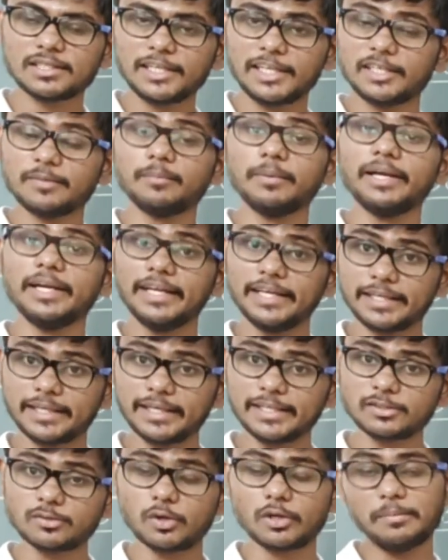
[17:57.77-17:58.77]
It may
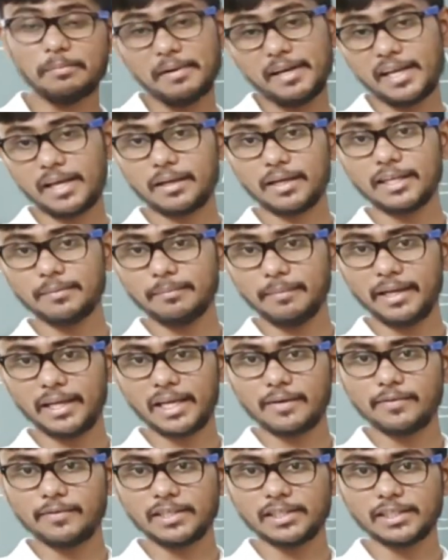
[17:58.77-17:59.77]
decrease or it may
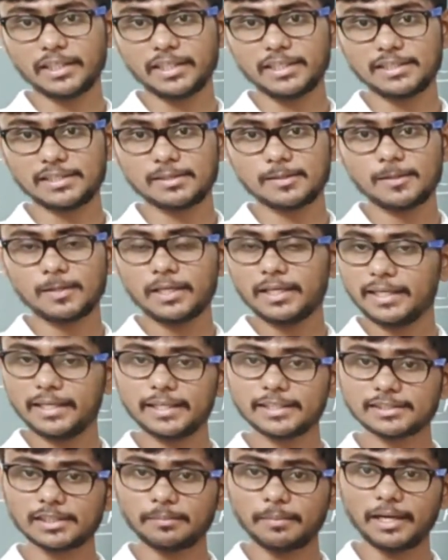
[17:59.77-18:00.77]
have increased. It
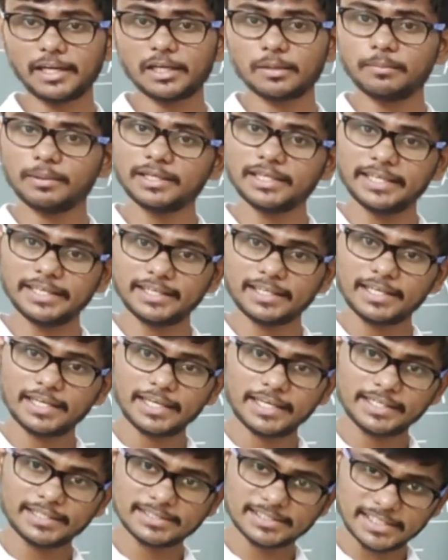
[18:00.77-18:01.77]
doesn't matter, but
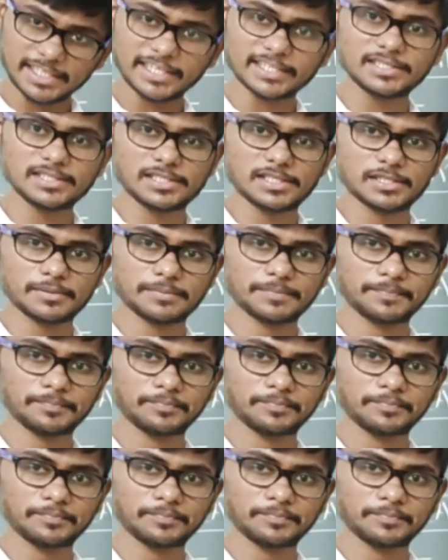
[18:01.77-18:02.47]
it changed.